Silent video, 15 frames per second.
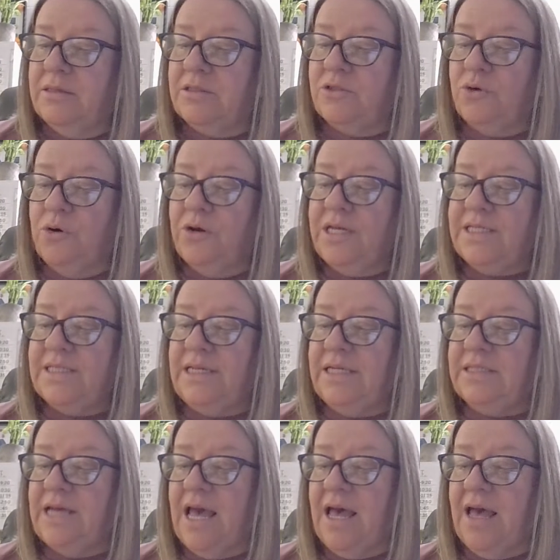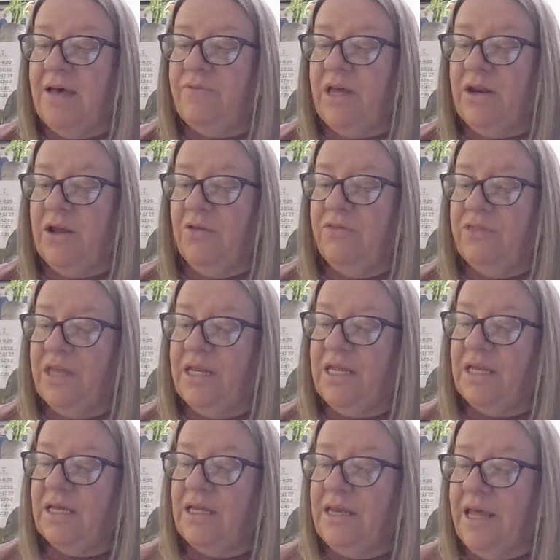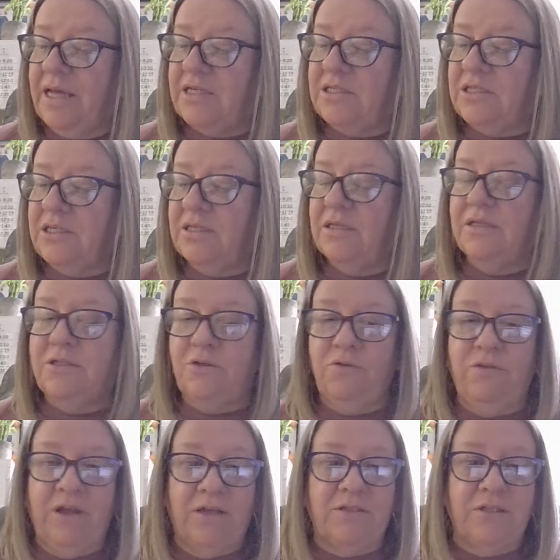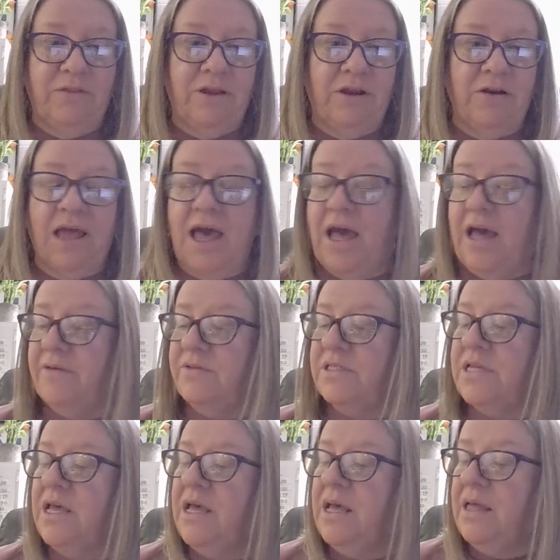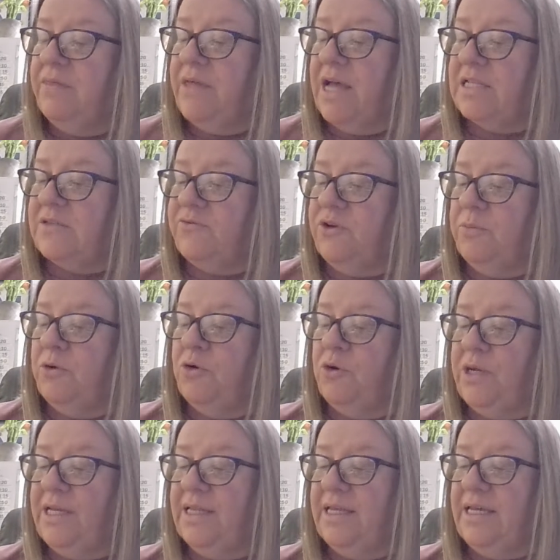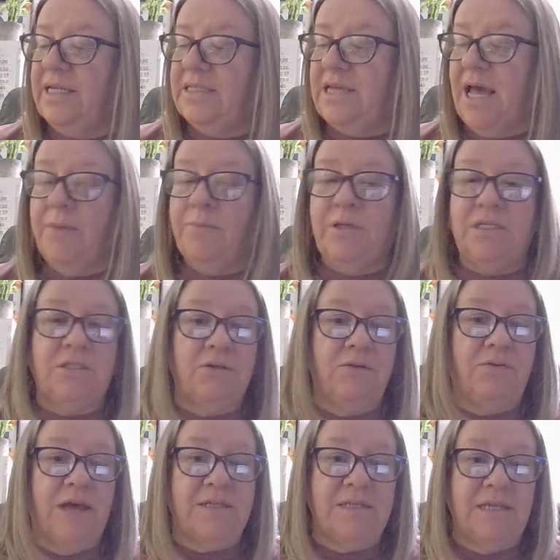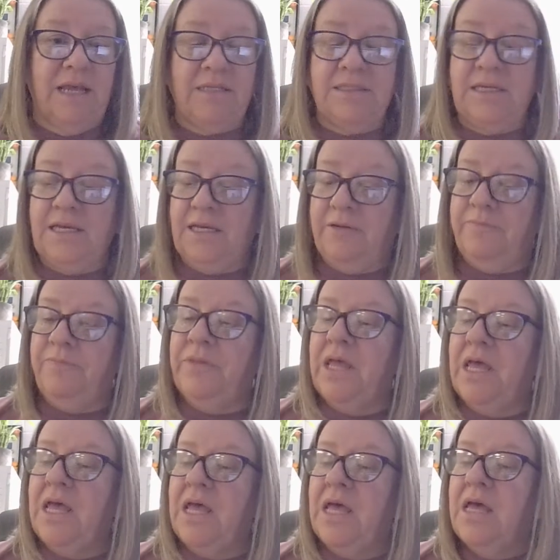Stories need to have an authentic connection to their lives. That's from Creeley and Diamond, 2018.